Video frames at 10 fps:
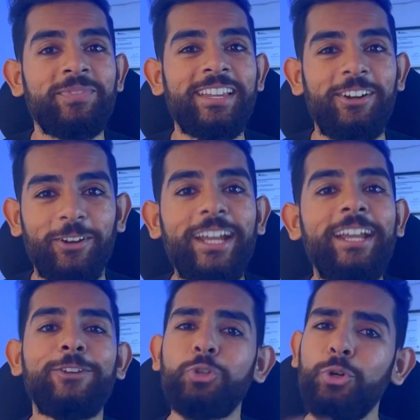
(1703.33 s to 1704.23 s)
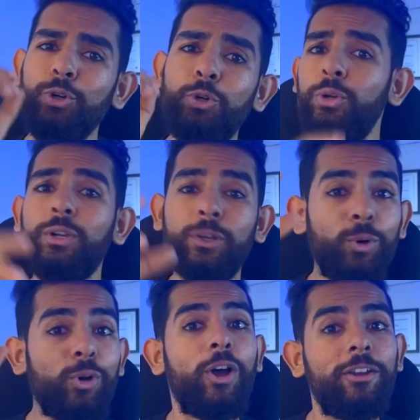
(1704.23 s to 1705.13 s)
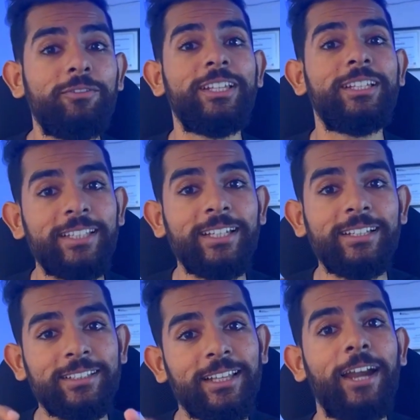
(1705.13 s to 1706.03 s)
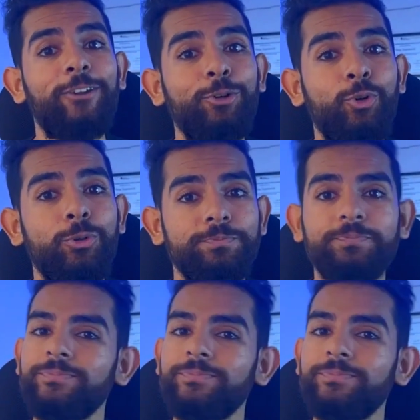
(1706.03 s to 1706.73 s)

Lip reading: Okay, so cook all of these things at your home.